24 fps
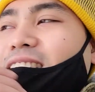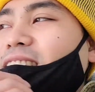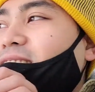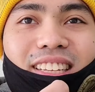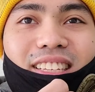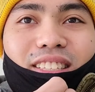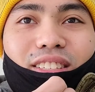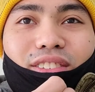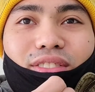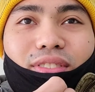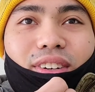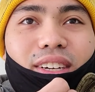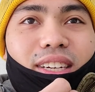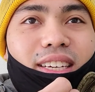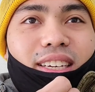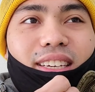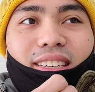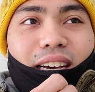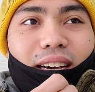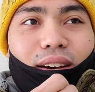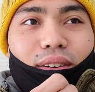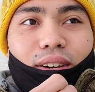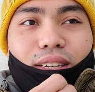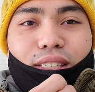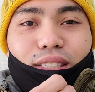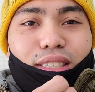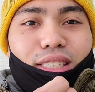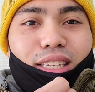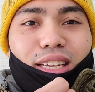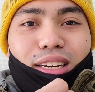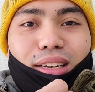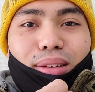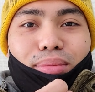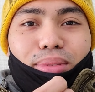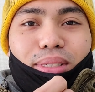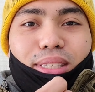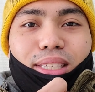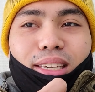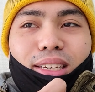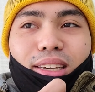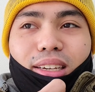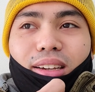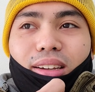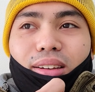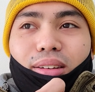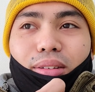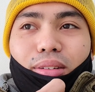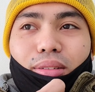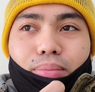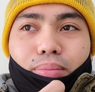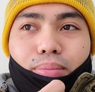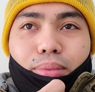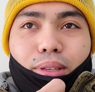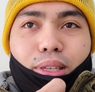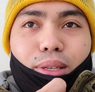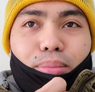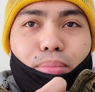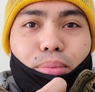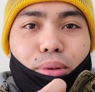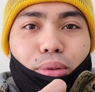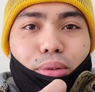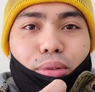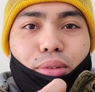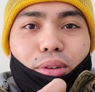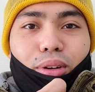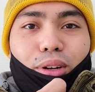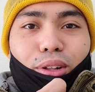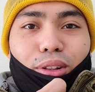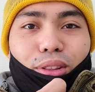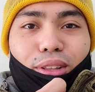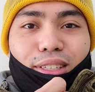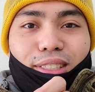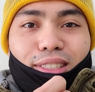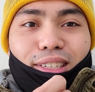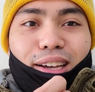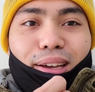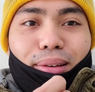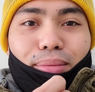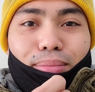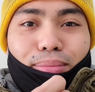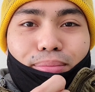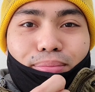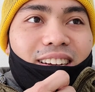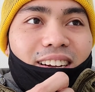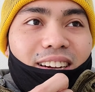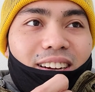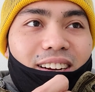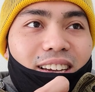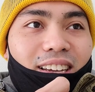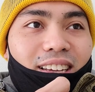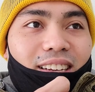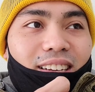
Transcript: it's funny how I just end up seeing people all the time. All right,